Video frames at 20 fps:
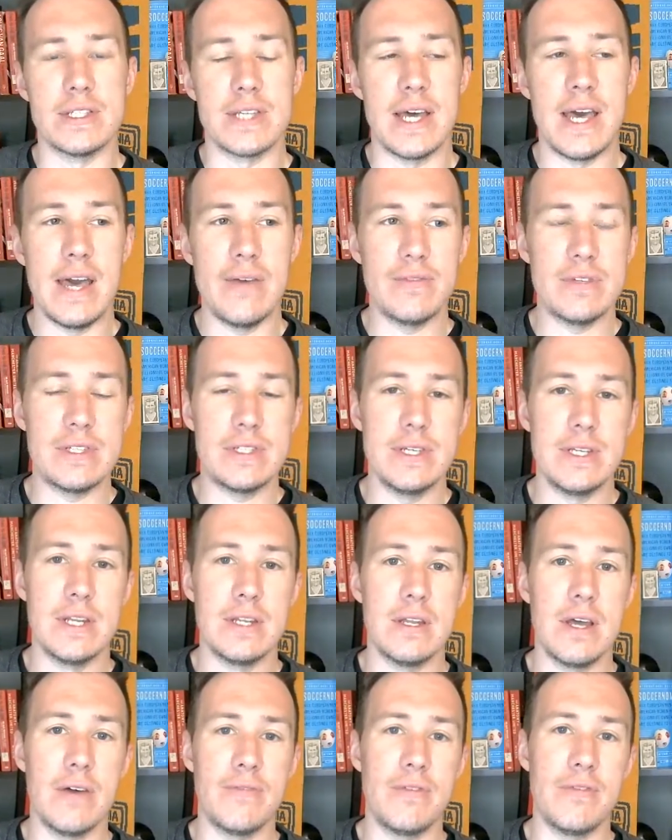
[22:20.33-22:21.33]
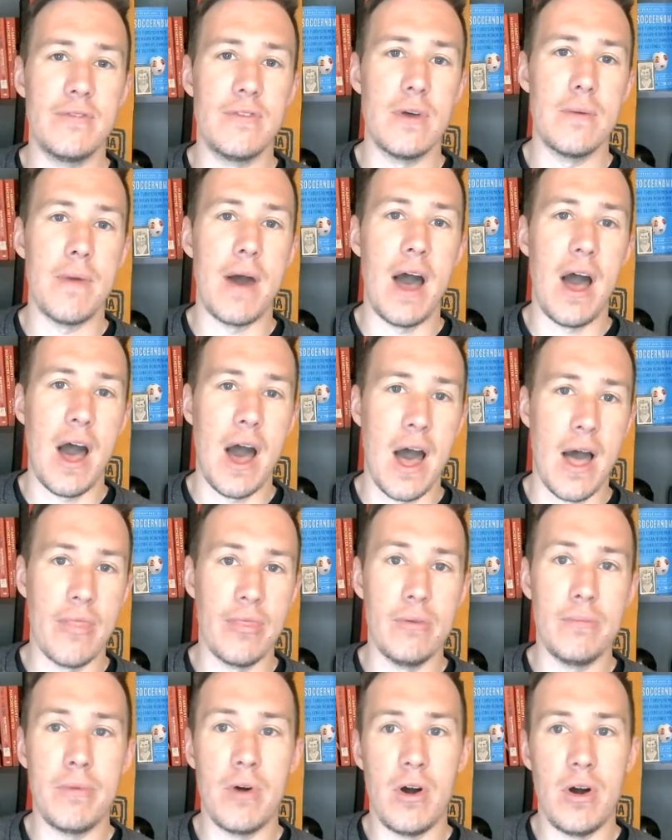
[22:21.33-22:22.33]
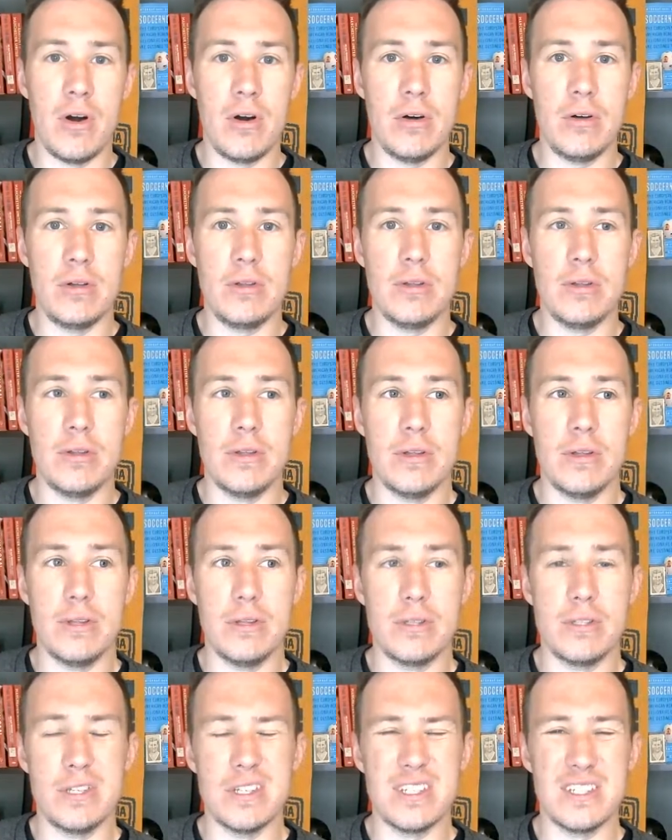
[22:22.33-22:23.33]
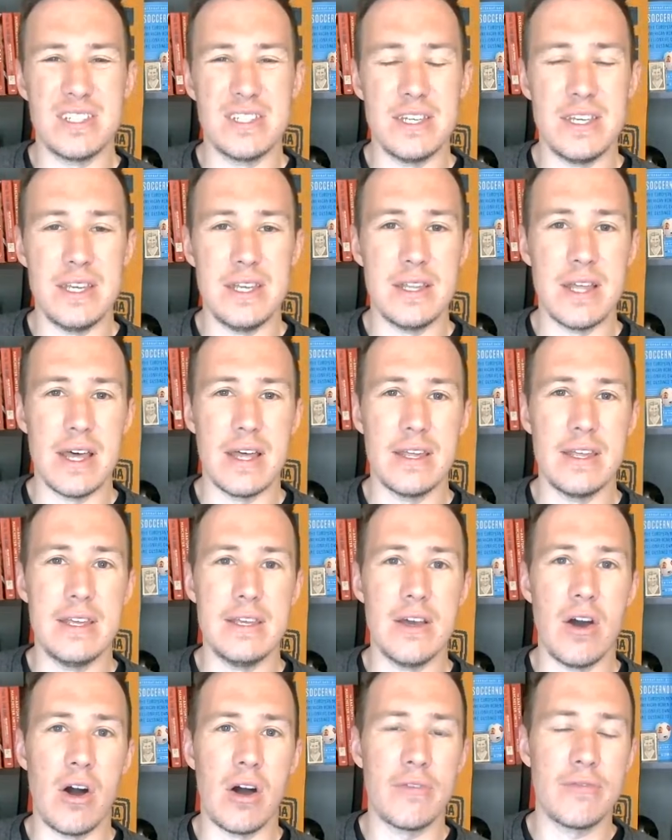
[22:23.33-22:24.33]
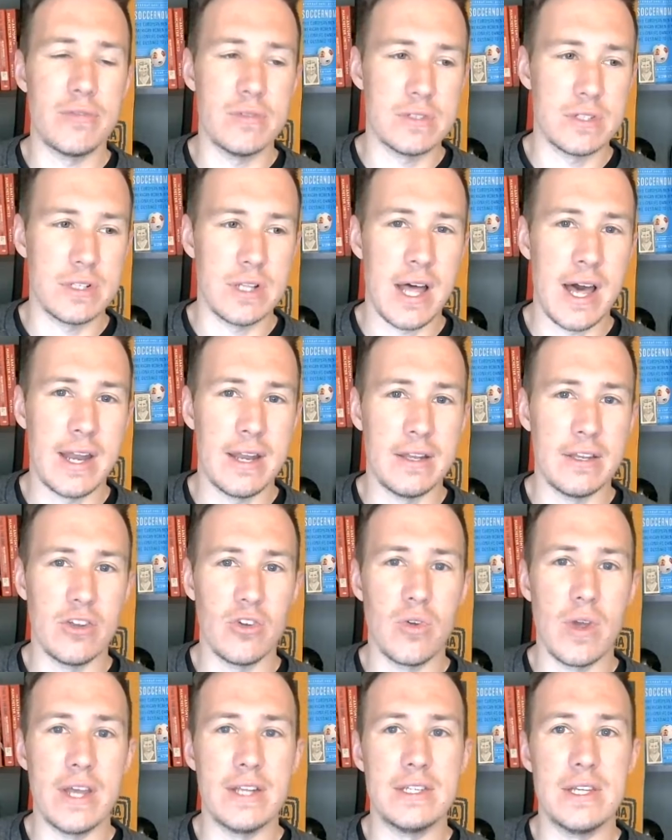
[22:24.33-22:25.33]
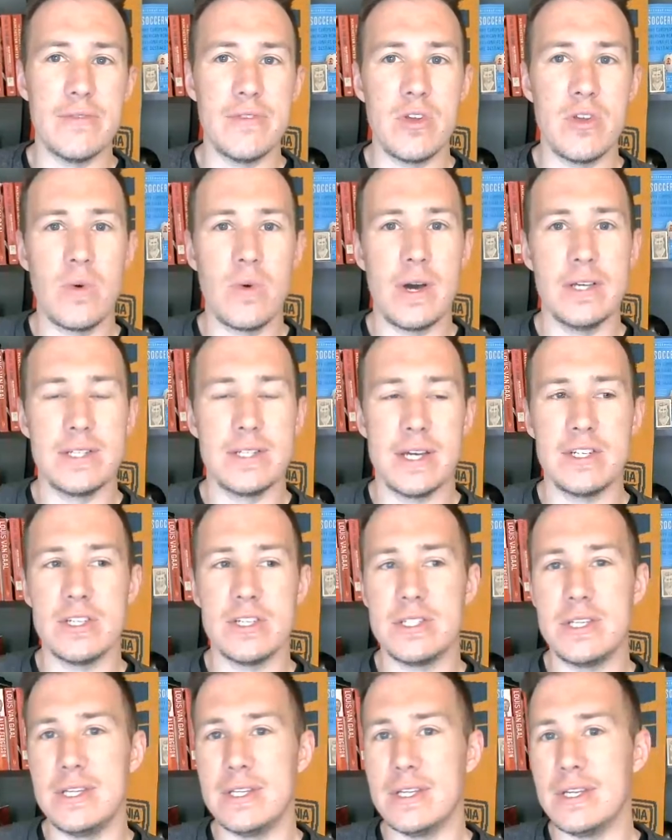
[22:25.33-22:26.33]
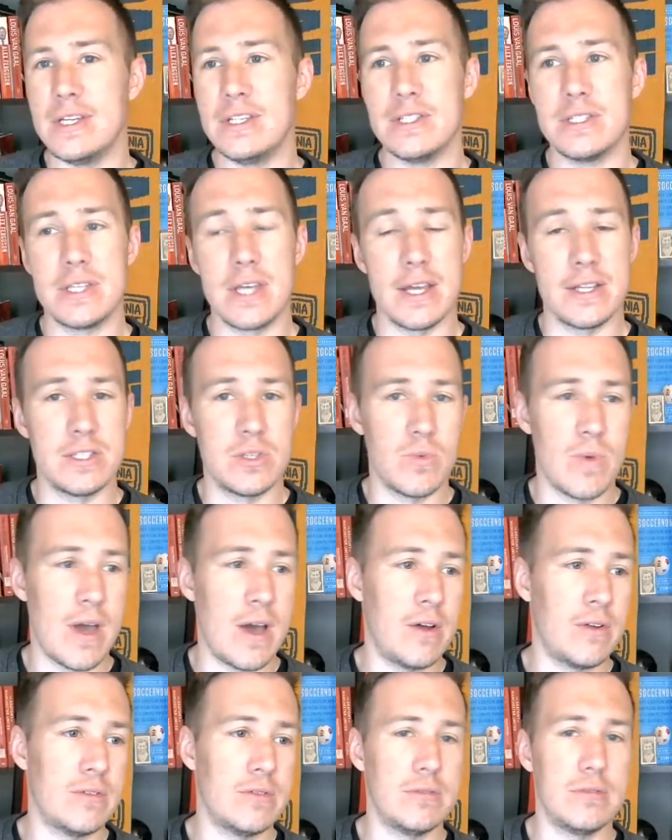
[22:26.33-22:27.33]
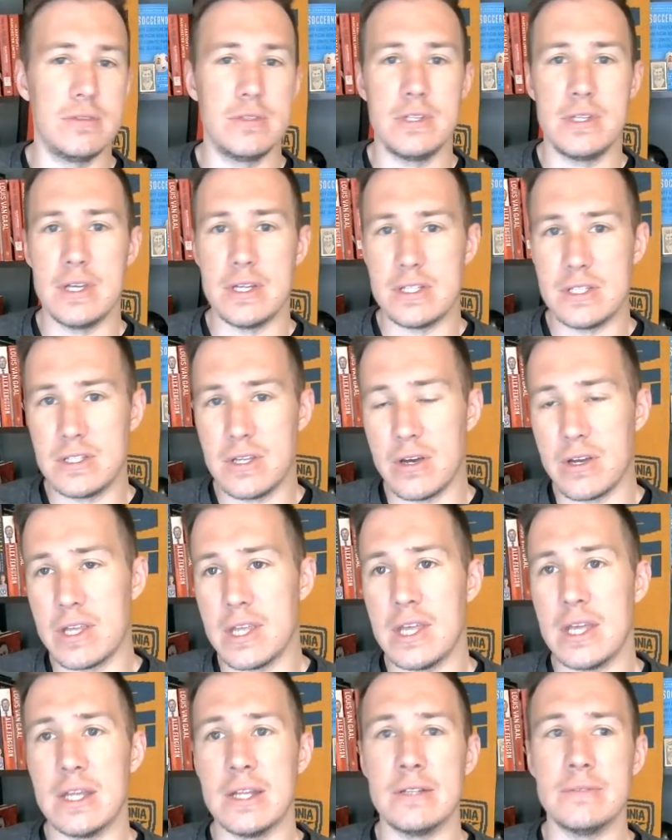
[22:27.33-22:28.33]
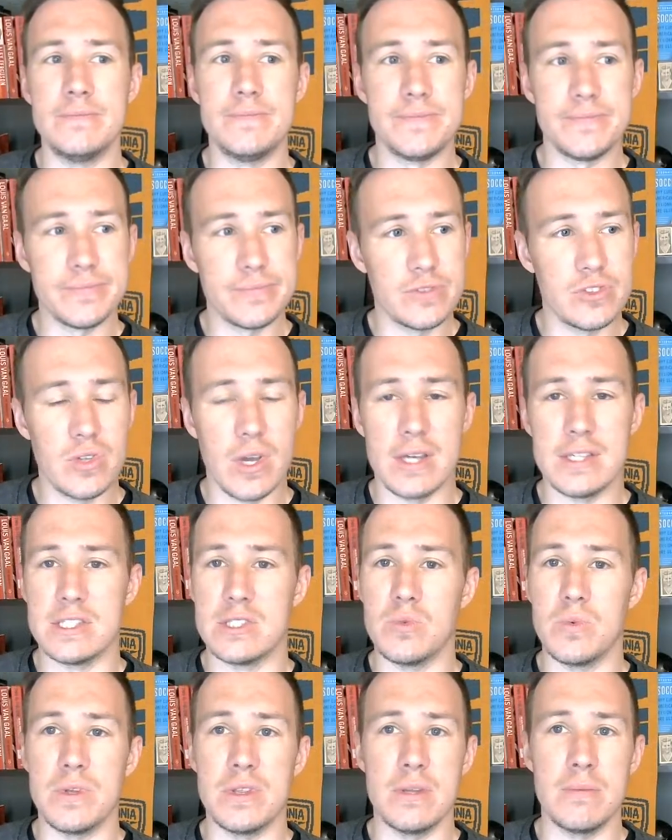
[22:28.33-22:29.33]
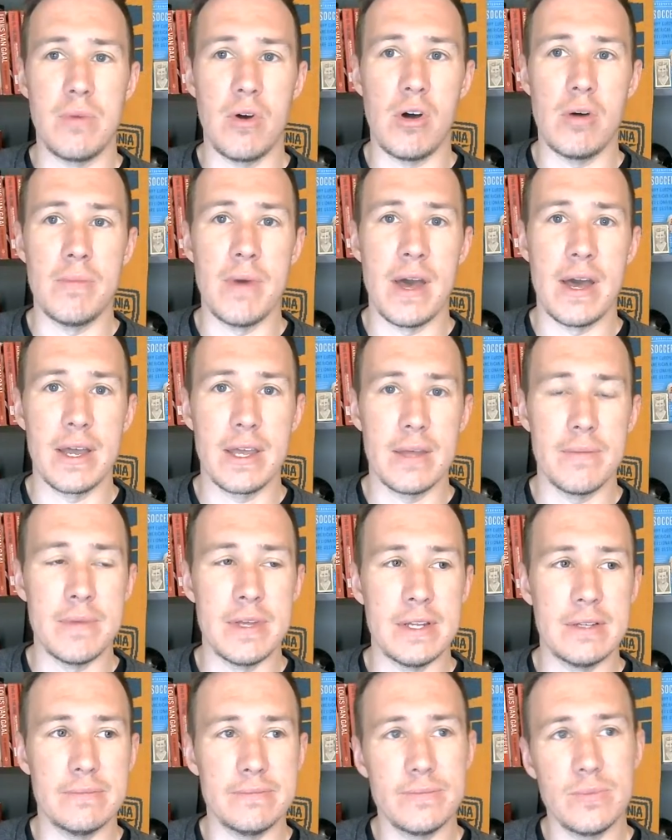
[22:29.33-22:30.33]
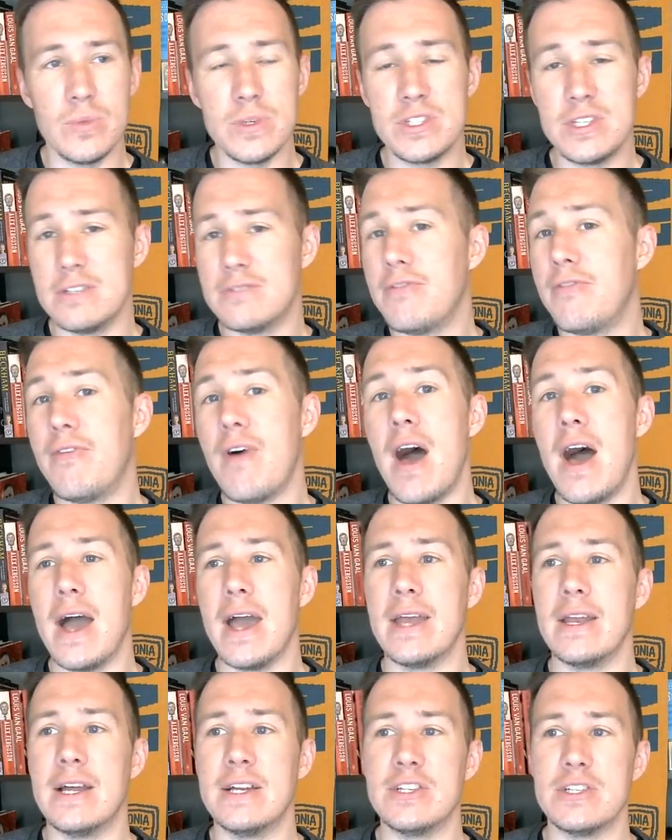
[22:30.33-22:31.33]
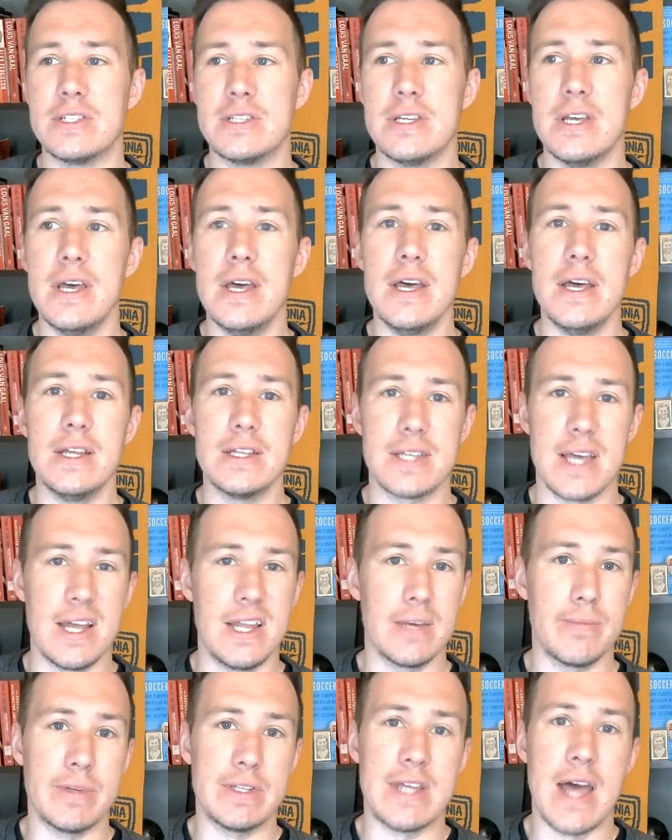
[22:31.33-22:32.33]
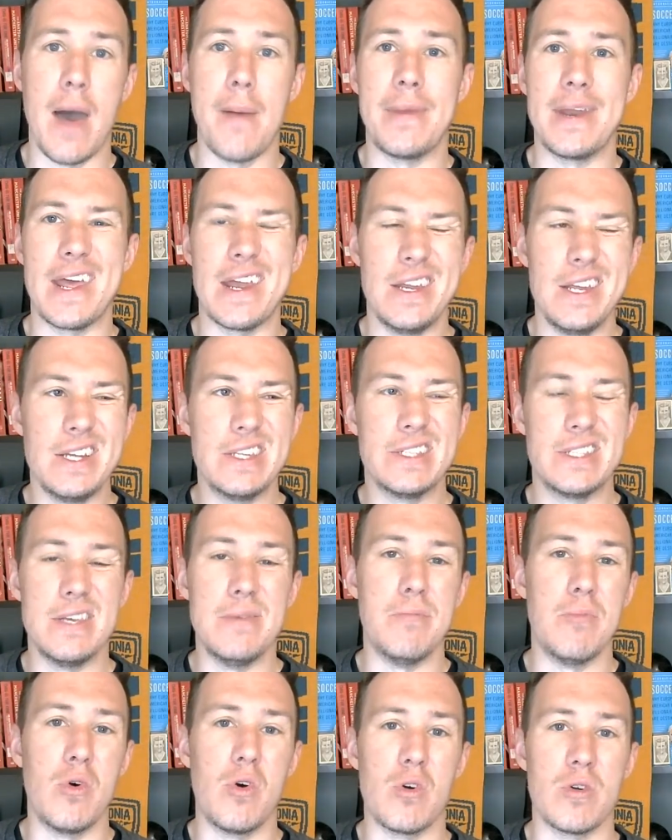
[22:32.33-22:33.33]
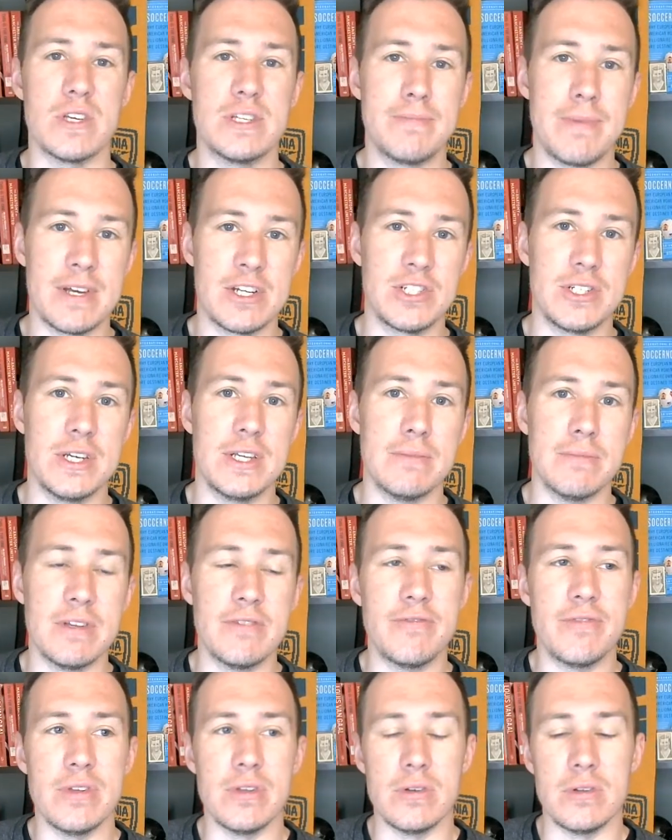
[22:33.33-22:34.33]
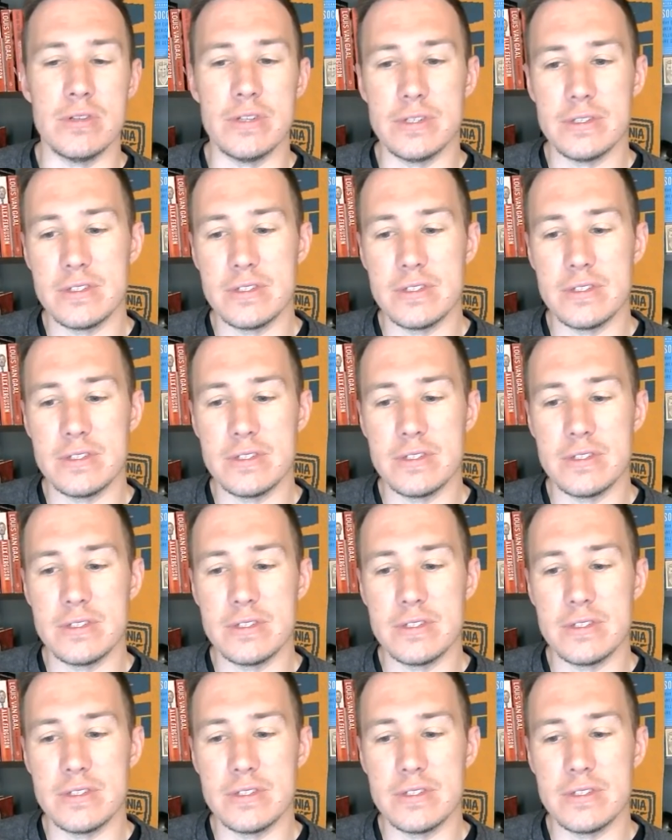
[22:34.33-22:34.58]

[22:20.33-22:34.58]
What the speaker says: I haven't seen enough of him on the ball to see that he offers a lot in creativity wise. I just see that he just gets around, gets stuck in, tries to win the ball back. I mean, which is fine. It's kind of like McTominay. I need to see more, especially in midfield.